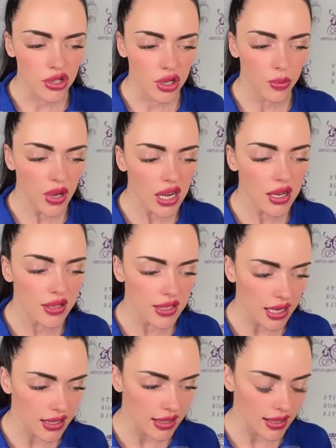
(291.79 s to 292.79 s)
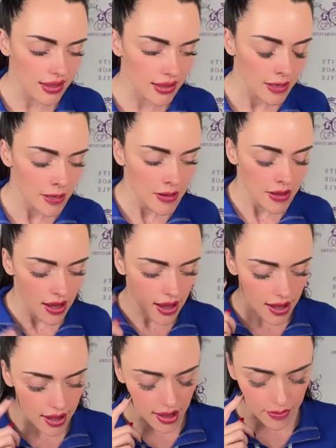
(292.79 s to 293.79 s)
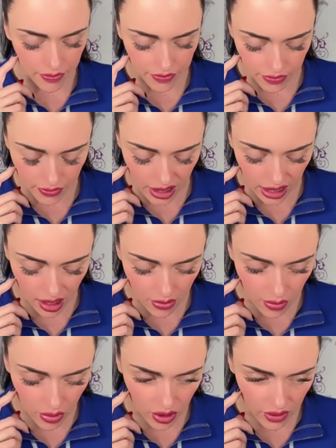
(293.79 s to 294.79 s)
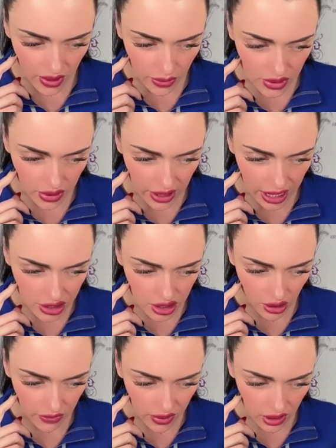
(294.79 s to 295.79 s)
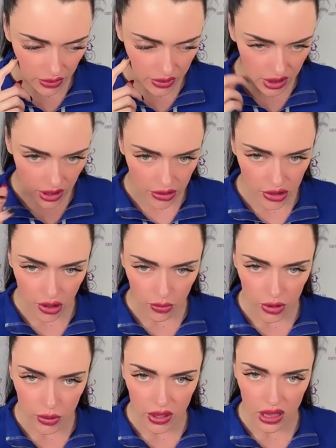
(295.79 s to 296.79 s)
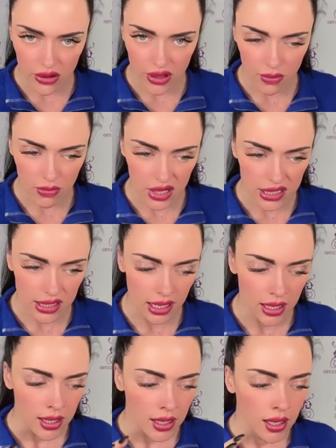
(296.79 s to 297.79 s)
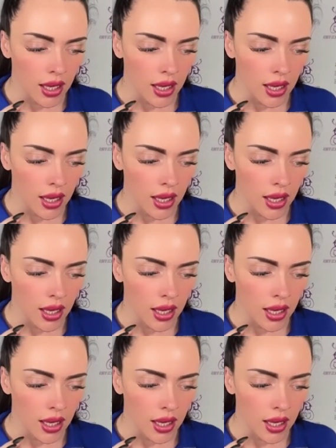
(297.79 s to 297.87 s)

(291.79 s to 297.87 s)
I know she competed in Texas, um, but I can't remember if that was her last show. I feel like there's another show in between there that I'm missing.